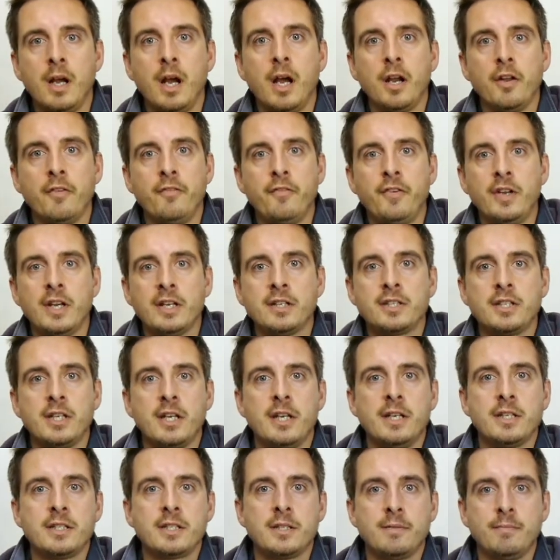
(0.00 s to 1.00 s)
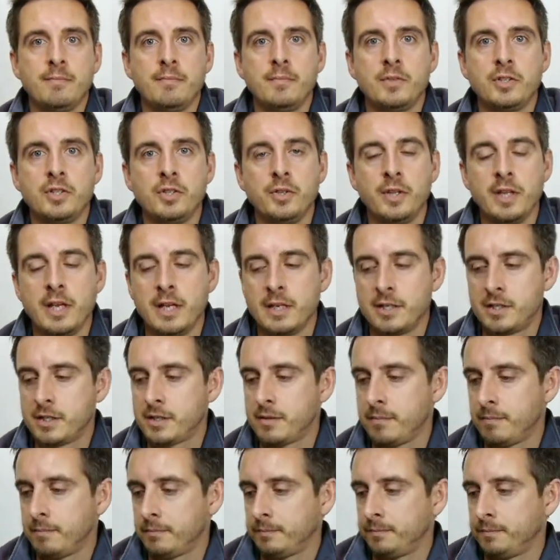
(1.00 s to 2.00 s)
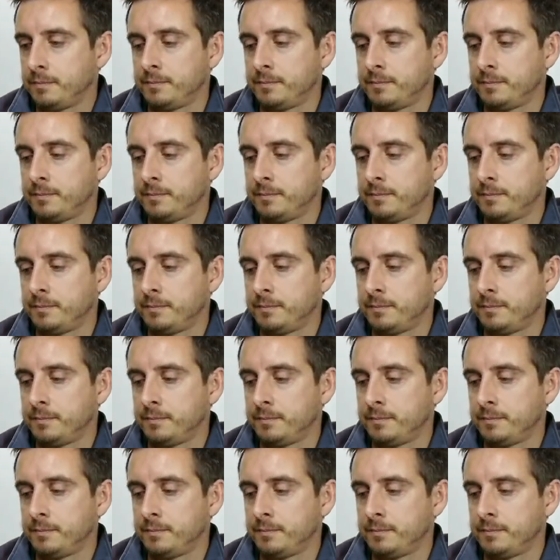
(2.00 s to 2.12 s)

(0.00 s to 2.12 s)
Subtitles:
and affix it to this.